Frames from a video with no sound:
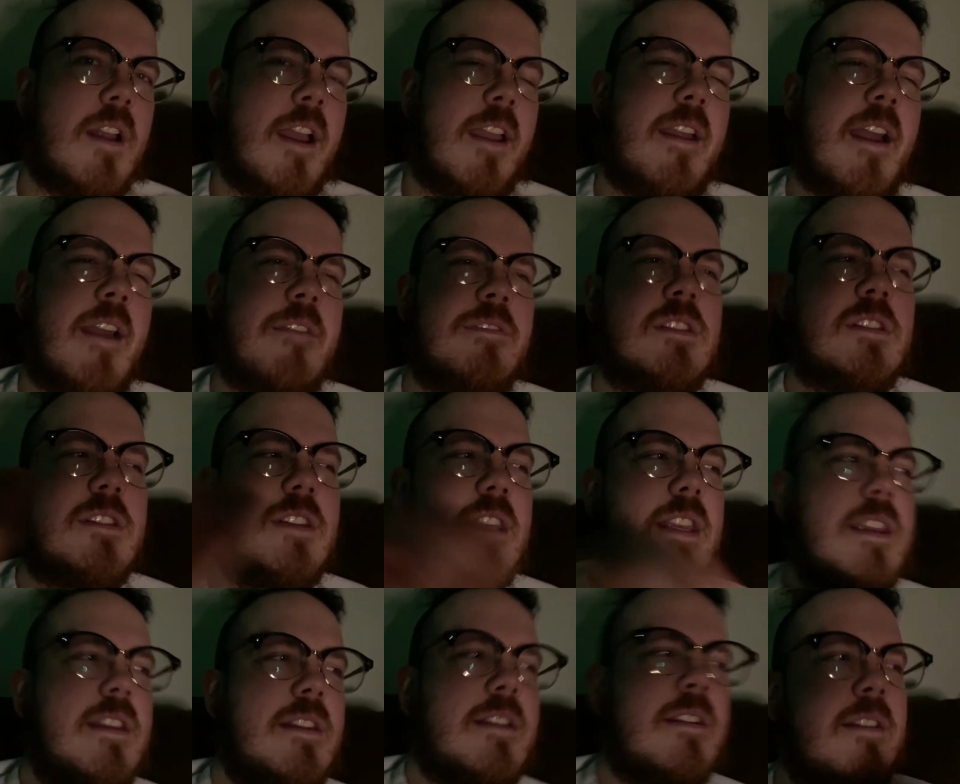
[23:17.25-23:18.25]
I've
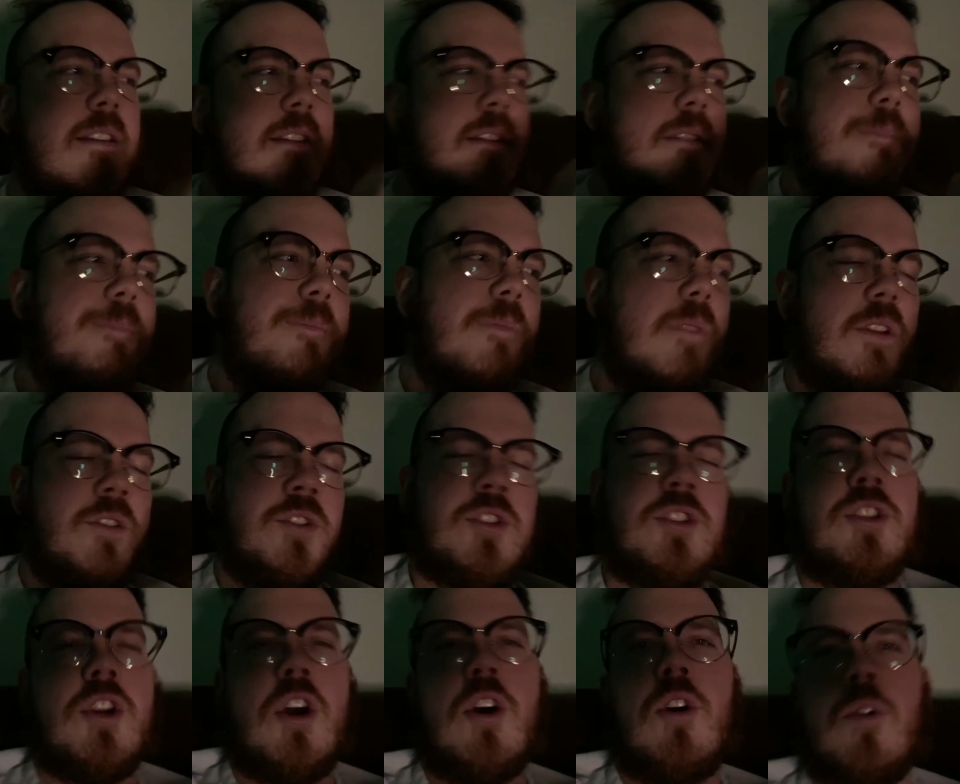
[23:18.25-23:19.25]
seen
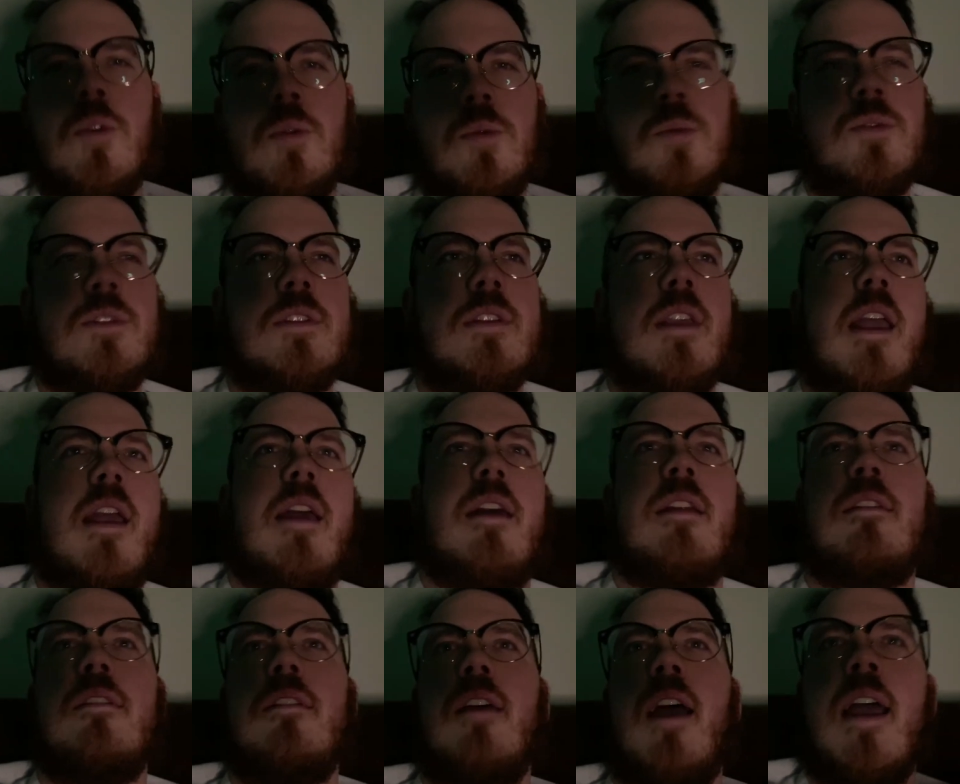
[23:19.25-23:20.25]
shows
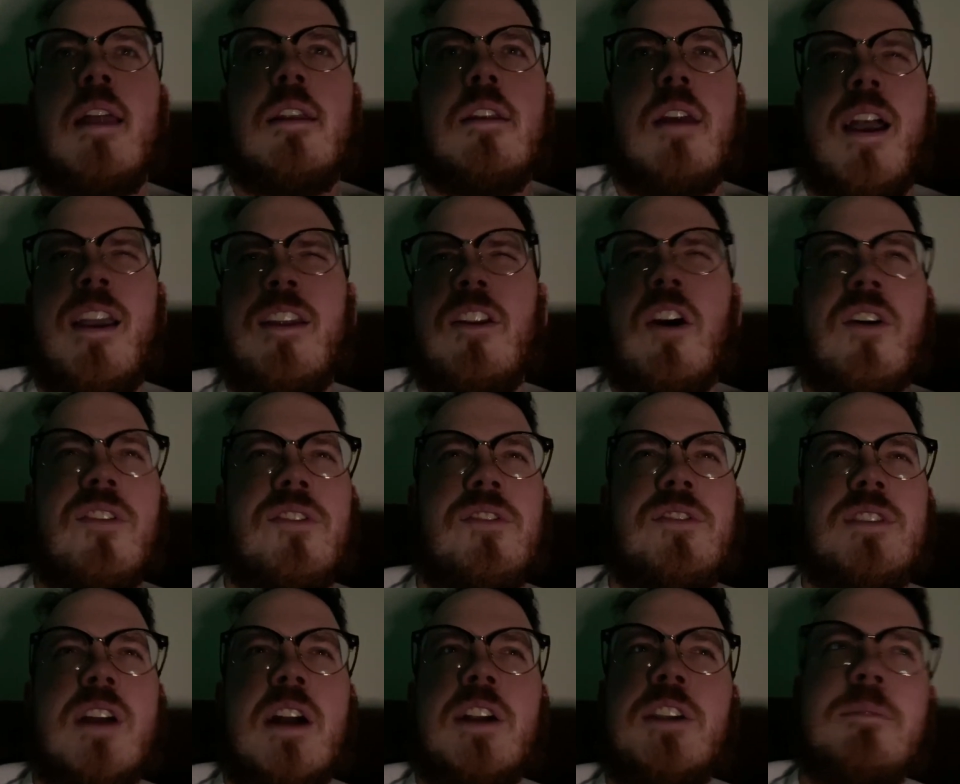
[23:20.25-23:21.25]
and other
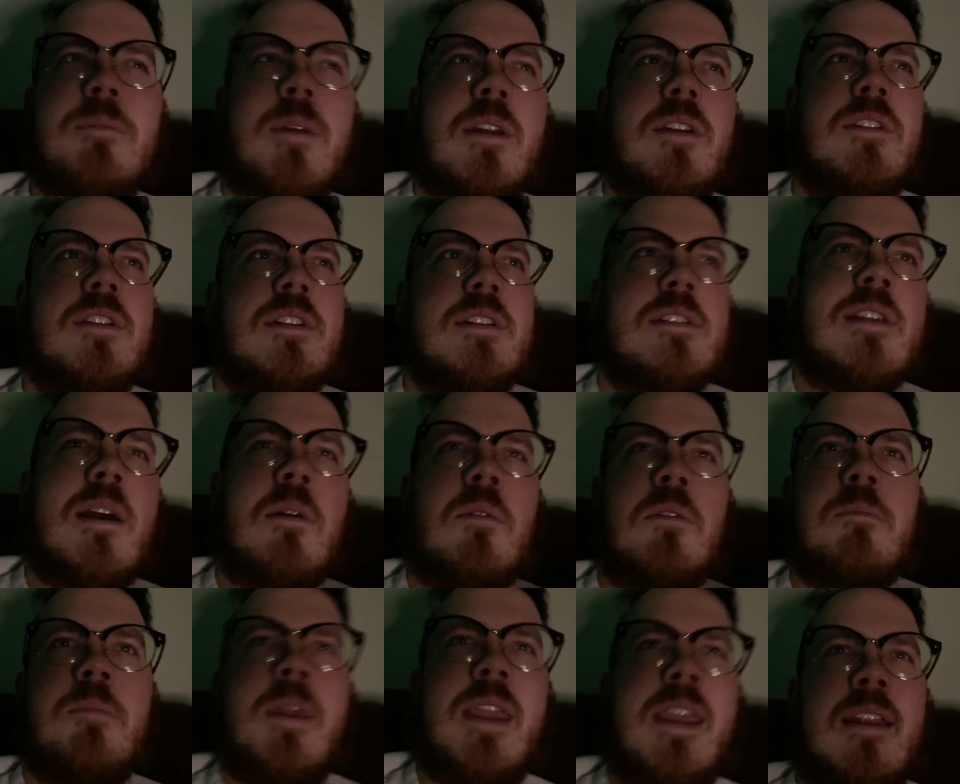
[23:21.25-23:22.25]
documentaries that
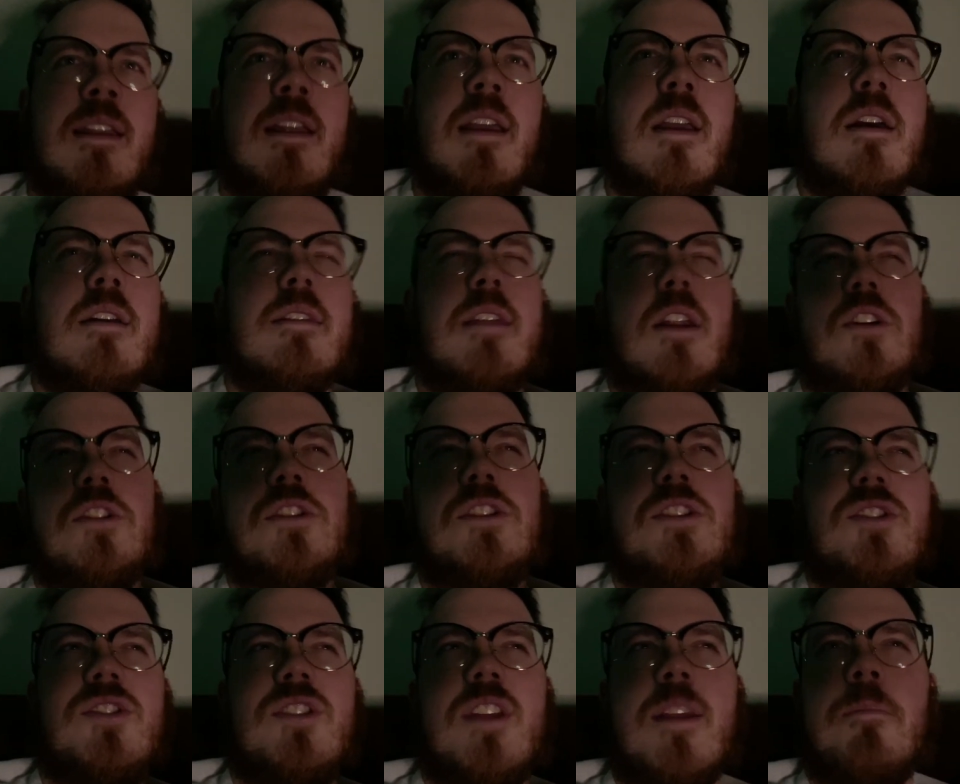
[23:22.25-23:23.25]
were made that are
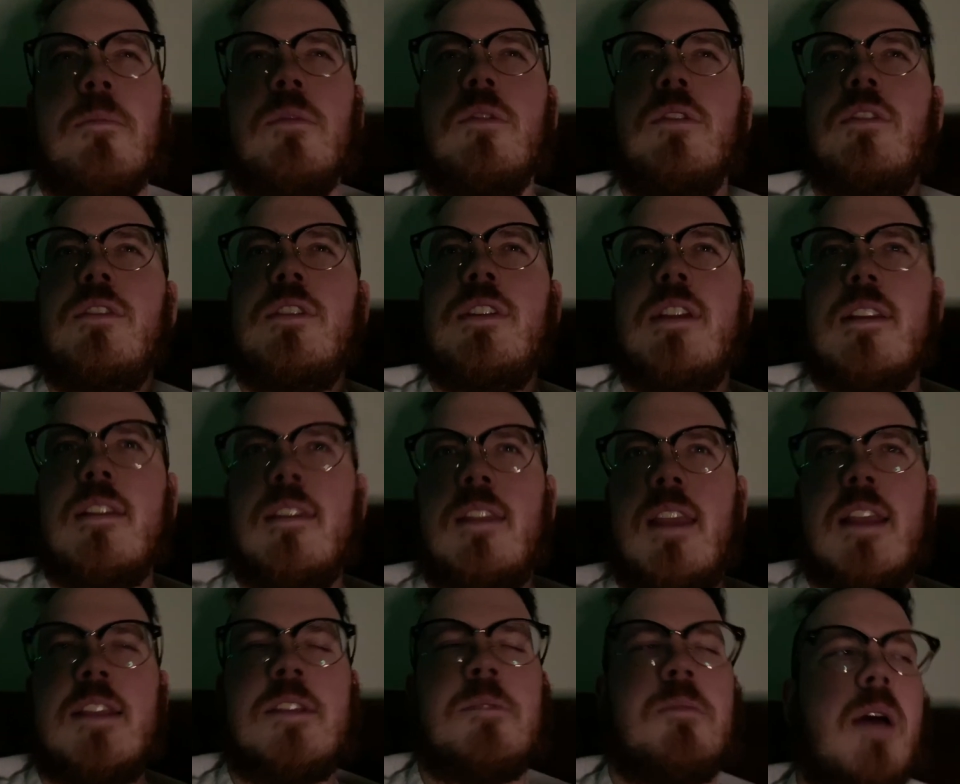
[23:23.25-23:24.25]
similar to
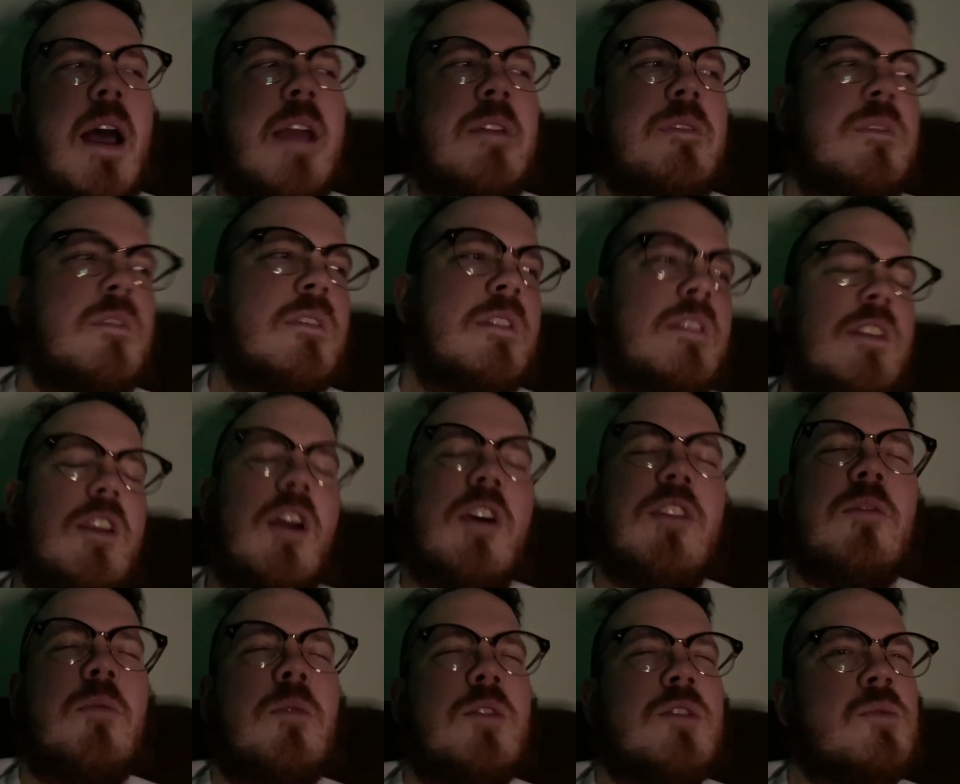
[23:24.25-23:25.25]
this, but I feel like the
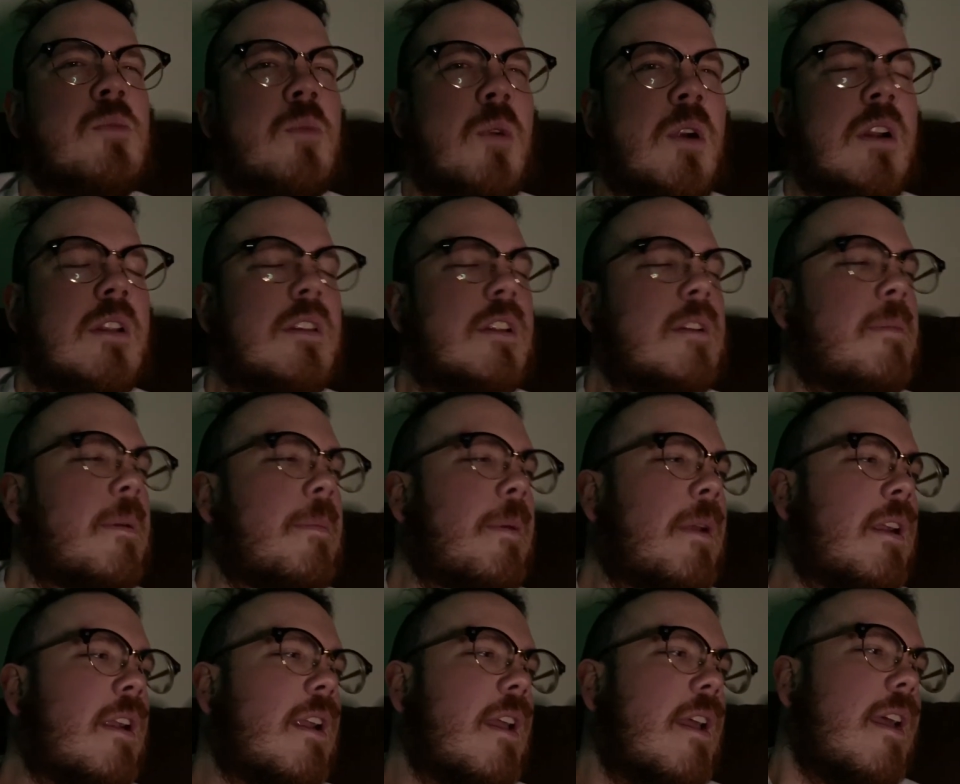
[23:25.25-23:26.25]
other ones work a little bit
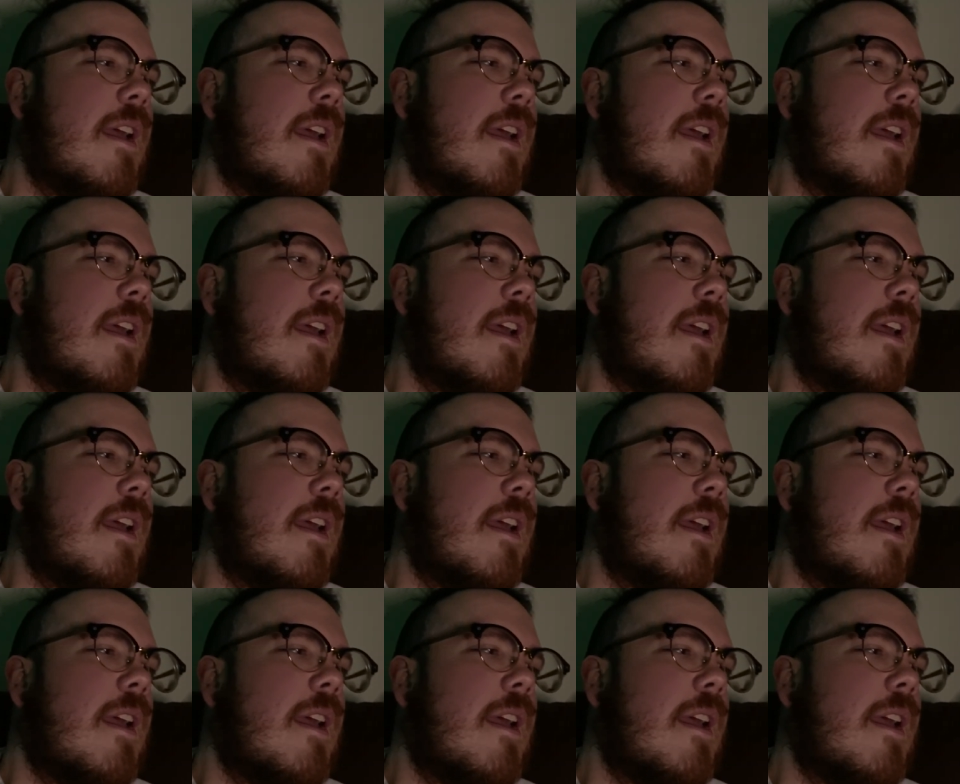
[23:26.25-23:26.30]
better.